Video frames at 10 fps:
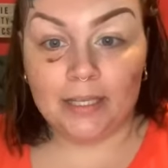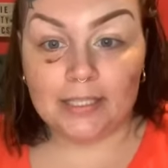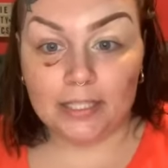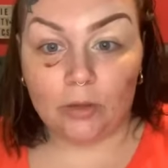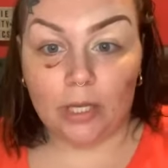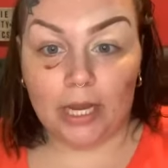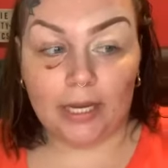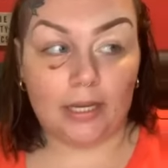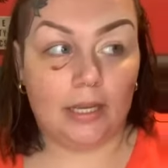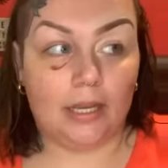so
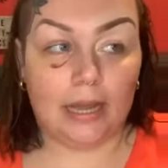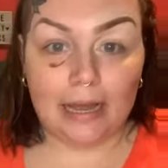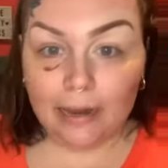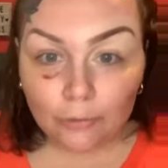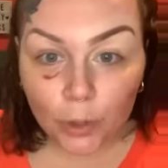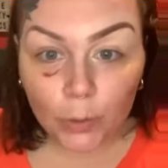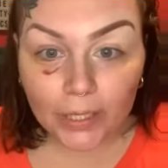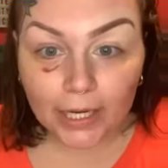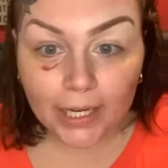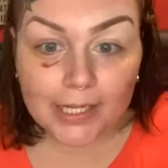like eye
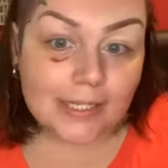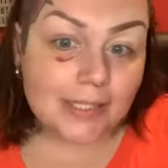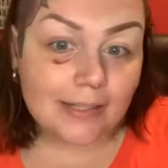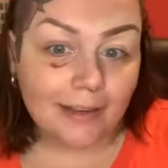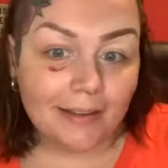rolling is,